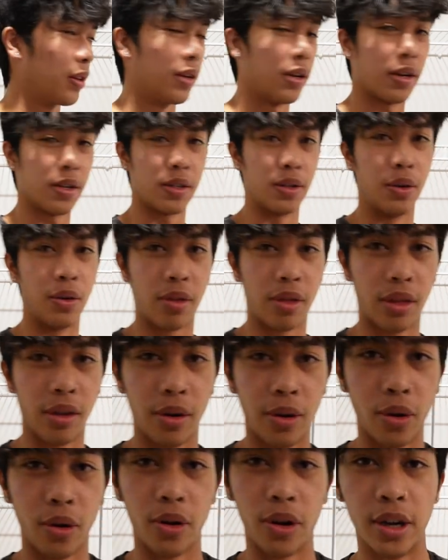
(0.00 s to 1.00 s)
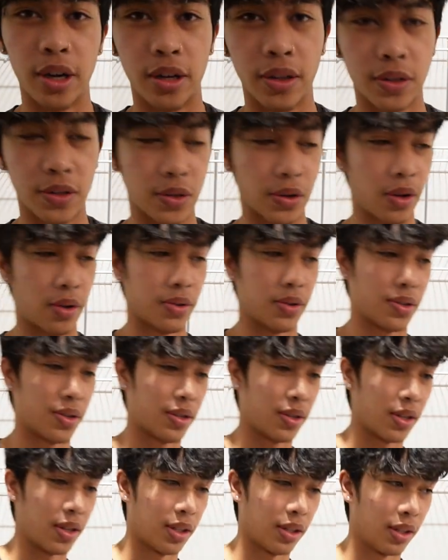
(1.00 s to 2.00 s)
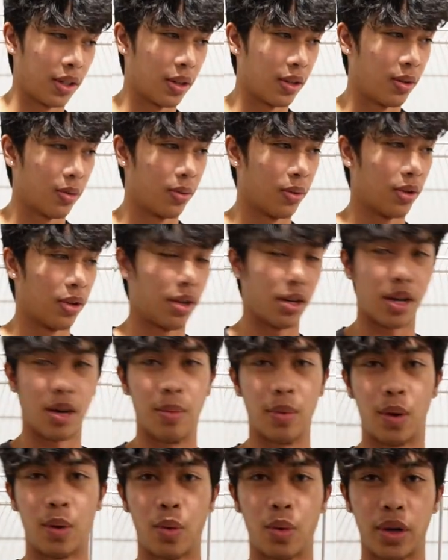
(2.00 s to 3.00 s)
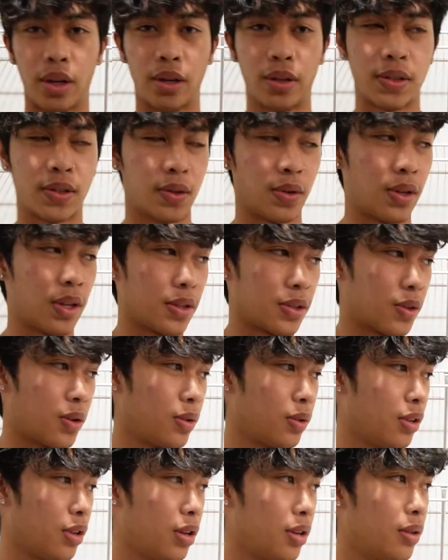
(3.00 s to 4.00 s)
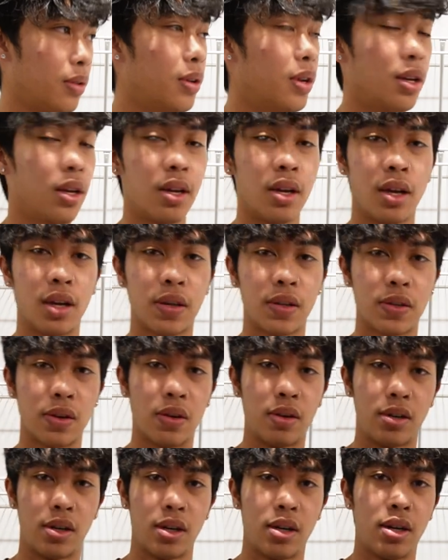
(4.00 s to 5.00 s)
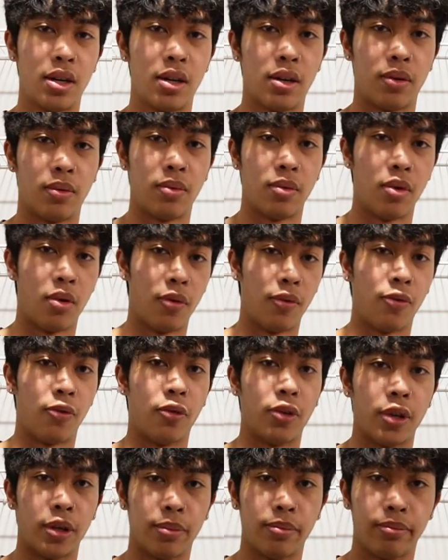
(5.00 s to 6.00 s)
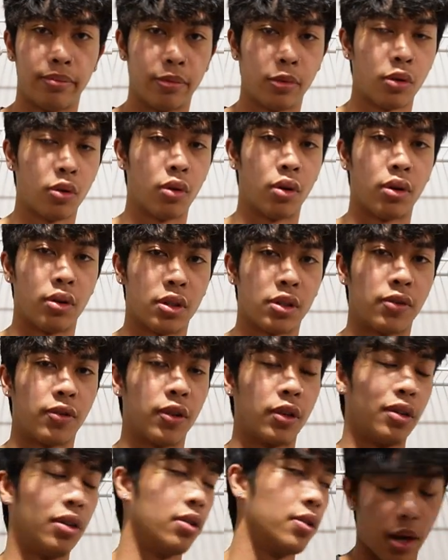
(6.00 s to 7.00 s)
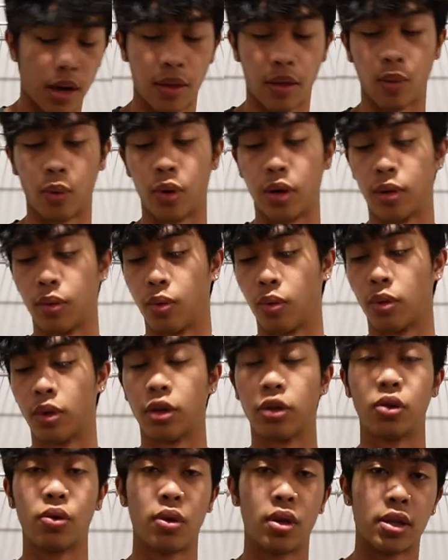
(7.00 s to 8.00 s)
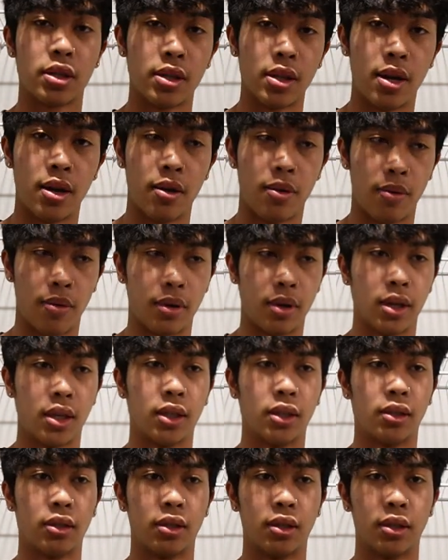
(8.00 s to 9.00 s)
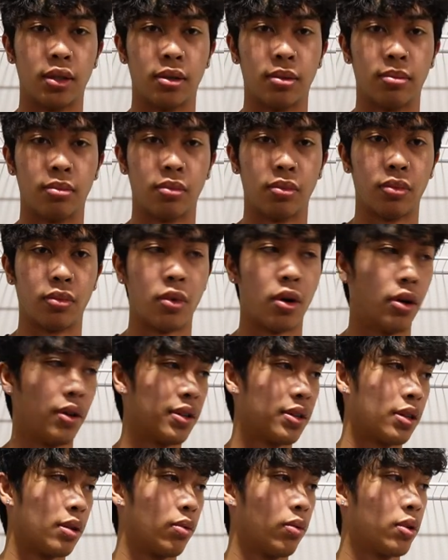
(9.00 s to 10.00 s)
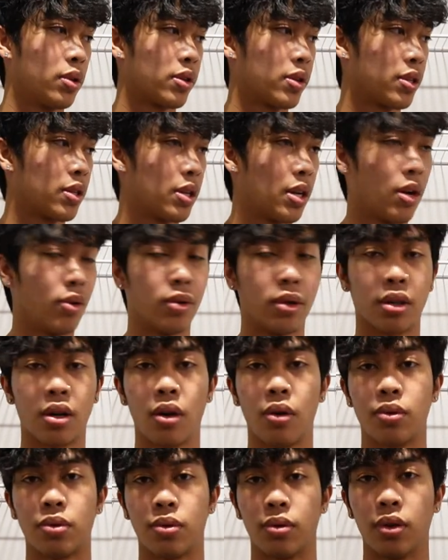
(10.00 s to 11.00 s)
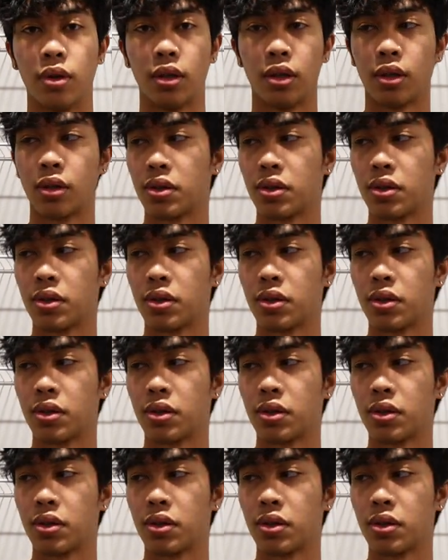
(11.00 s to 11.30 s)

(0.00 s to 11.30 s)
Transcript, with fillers: A nice little thunder hit, so I was just like, you know what, I'm gonna wait until that's all done. And it's all done now, hopefully. Cross fingers. Either way, we're gonna do this now, and um, honestly, we'll just see how it goes, really,